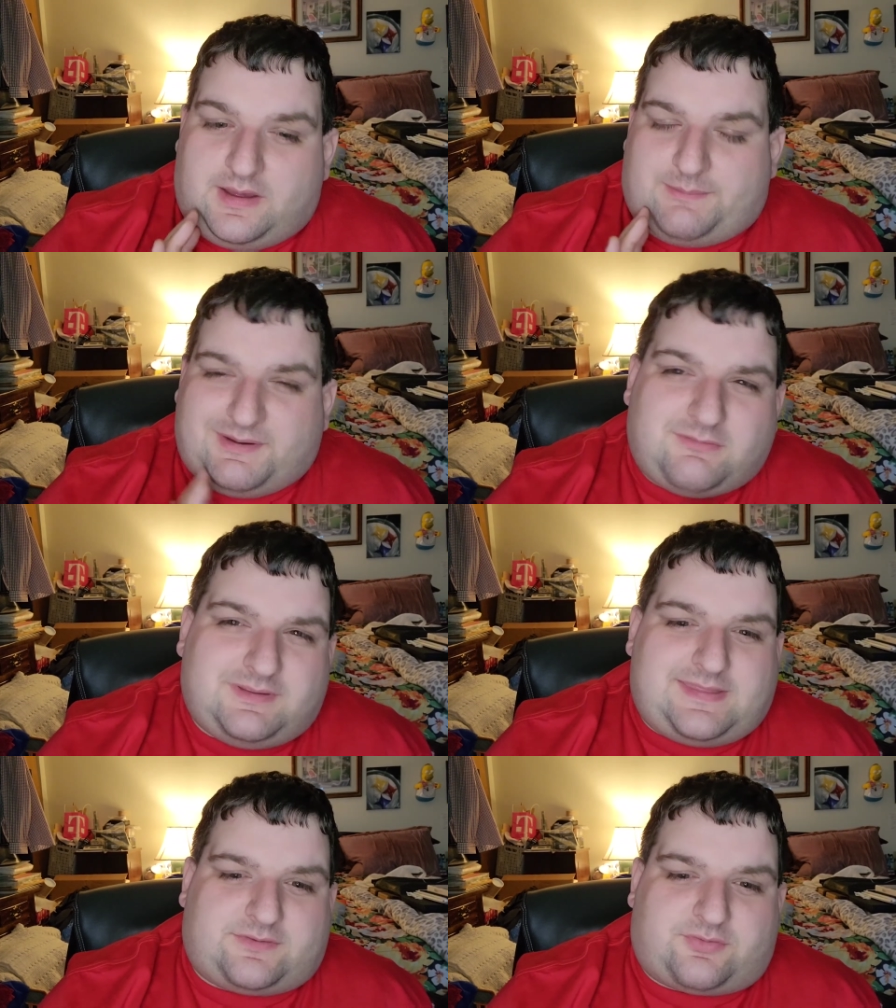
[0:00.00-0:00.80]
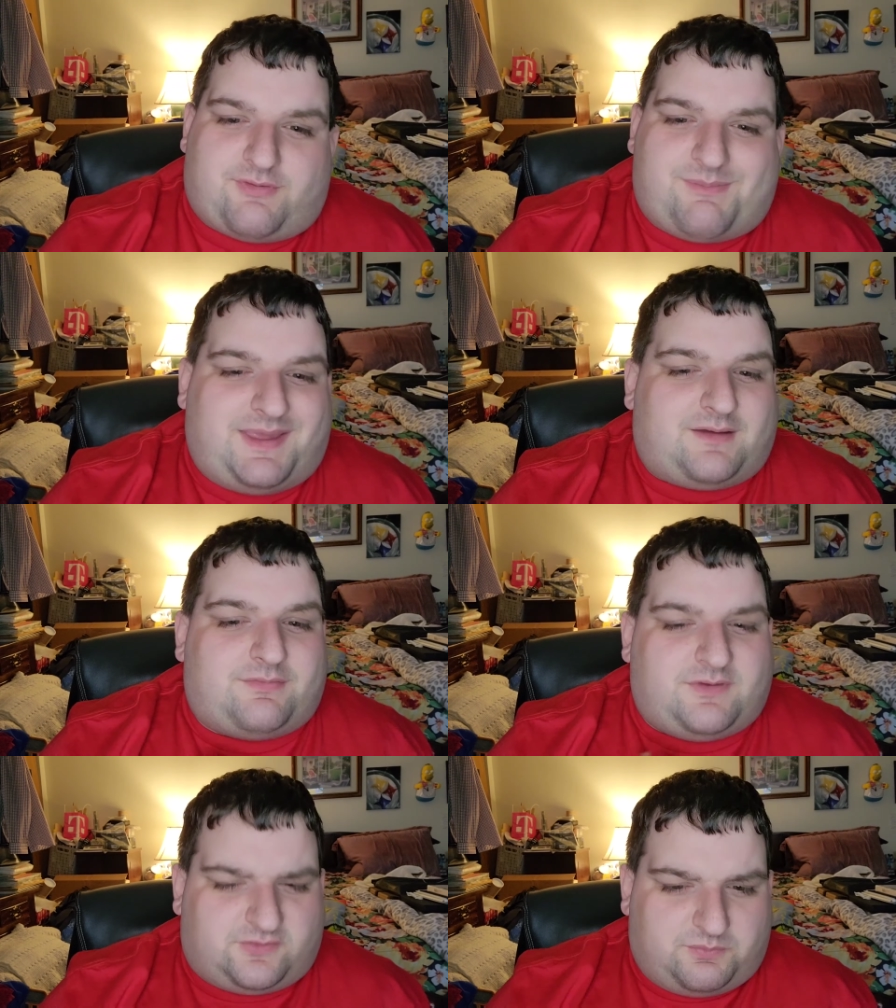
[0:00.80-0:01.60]
apparently that's a remake
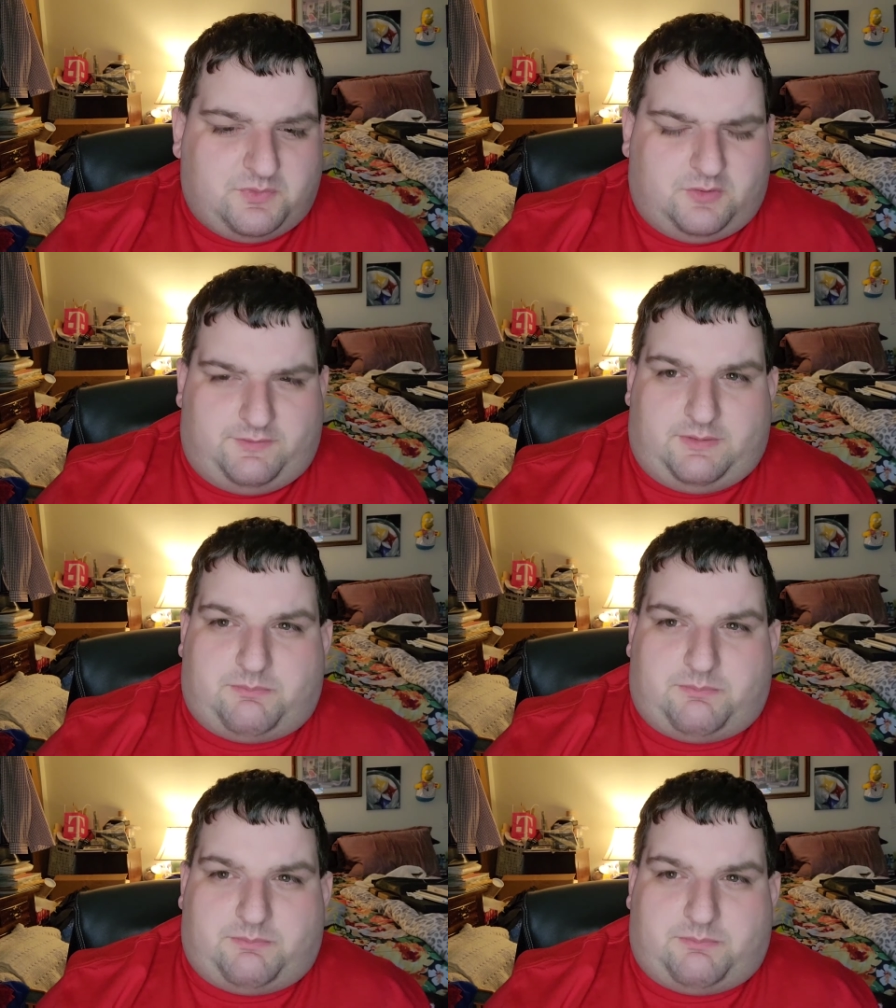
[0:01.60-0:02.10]
of this movie,